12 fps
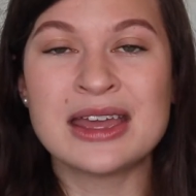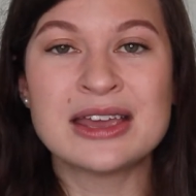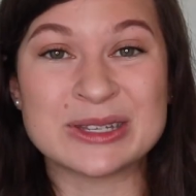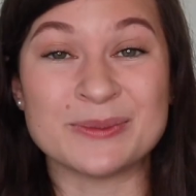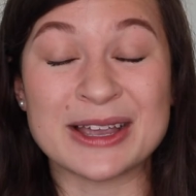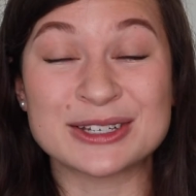
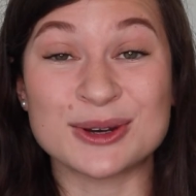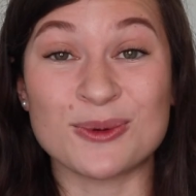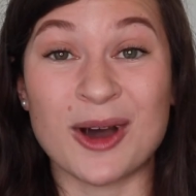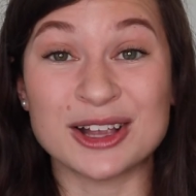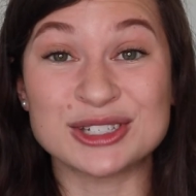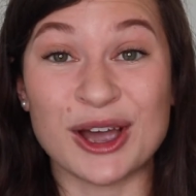So make sure to
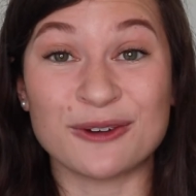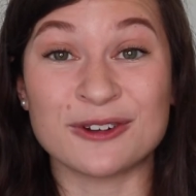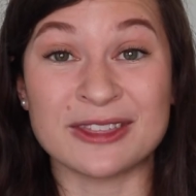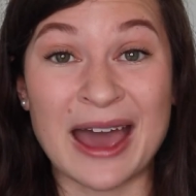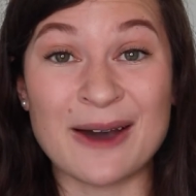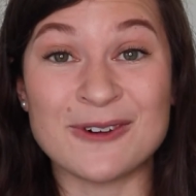watch out for
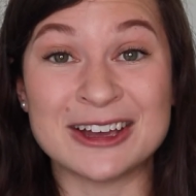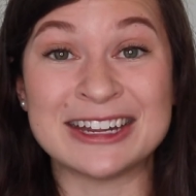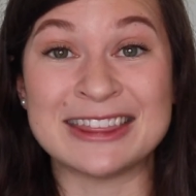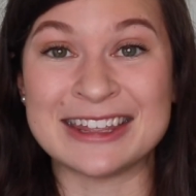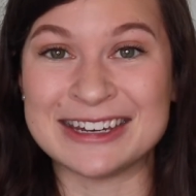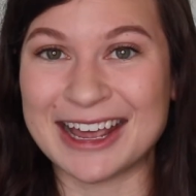that one
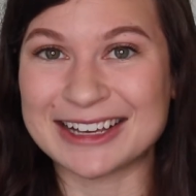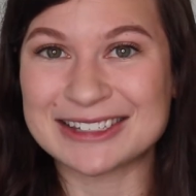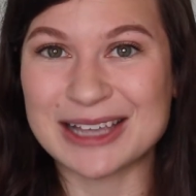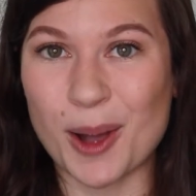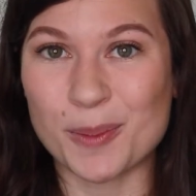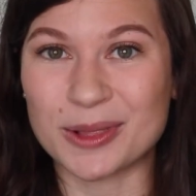in the next
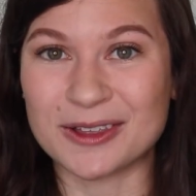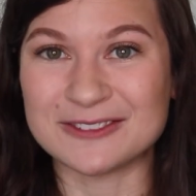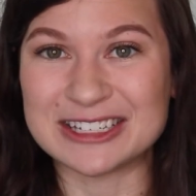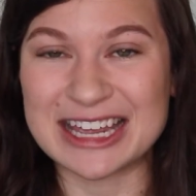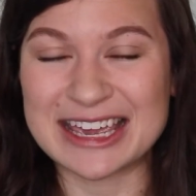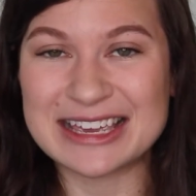couple of
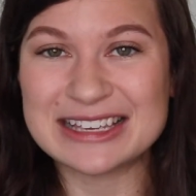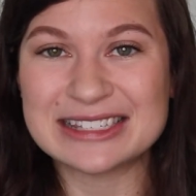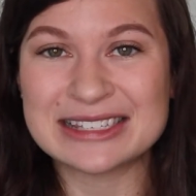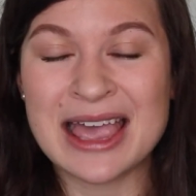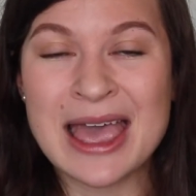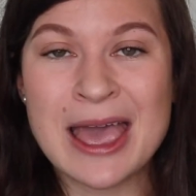days.